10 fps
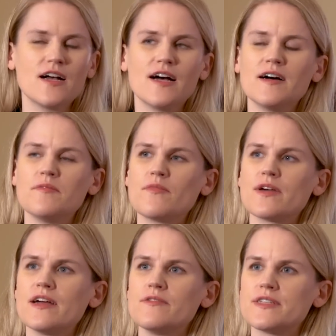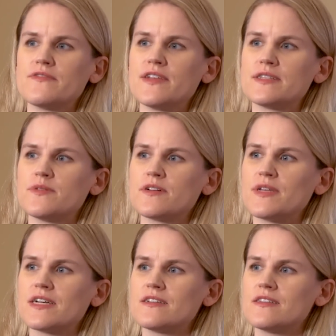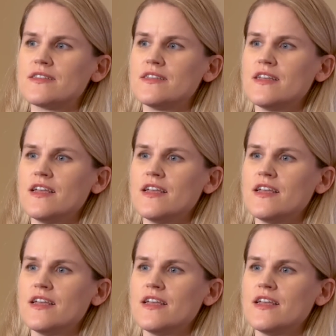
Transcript: um, when I was at Facebook because